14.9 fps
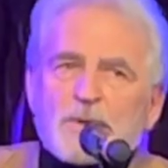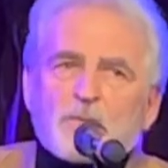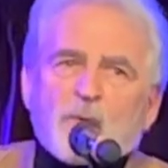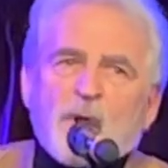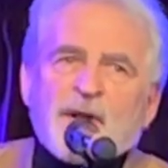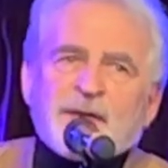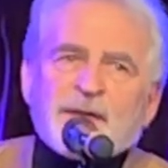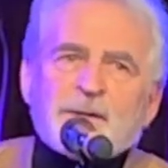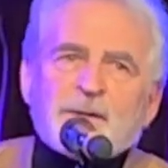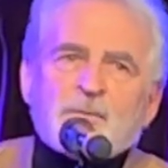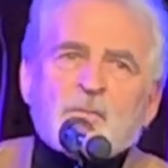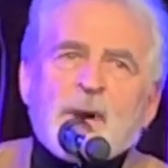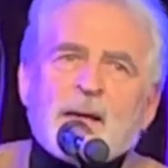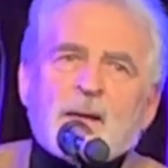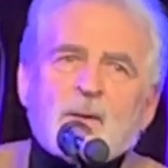
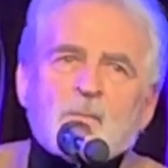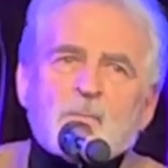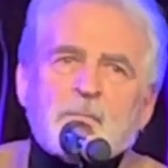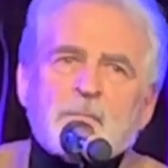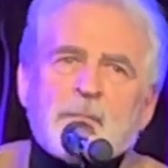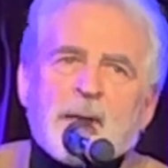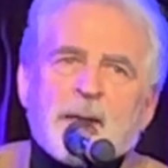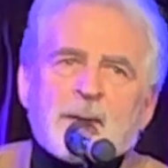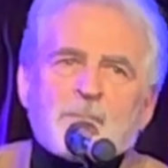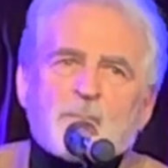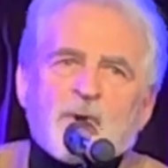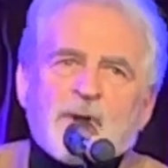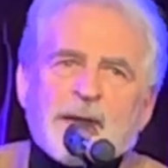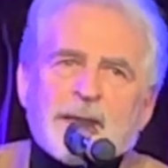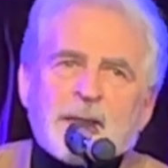Running round my
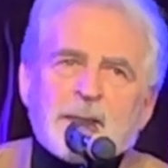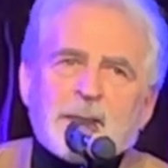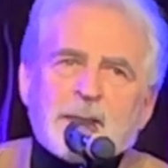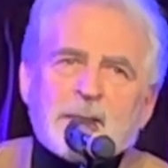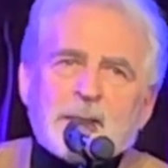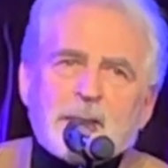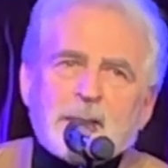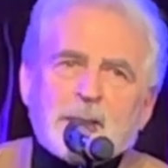brain.